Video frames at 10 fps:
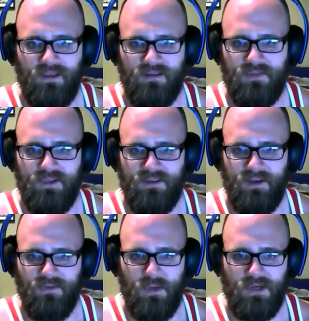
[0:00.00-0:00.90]
get some
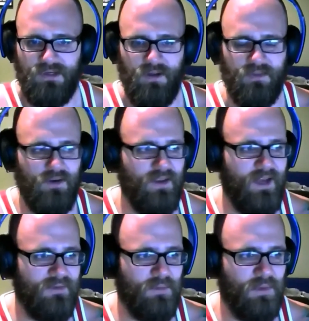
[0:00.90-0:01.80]
decent information out there on the
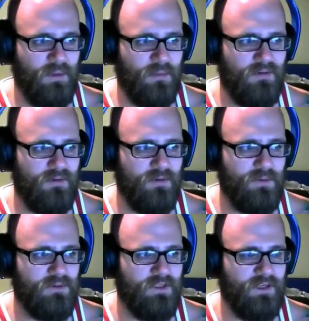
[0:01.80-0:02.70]
net for people to,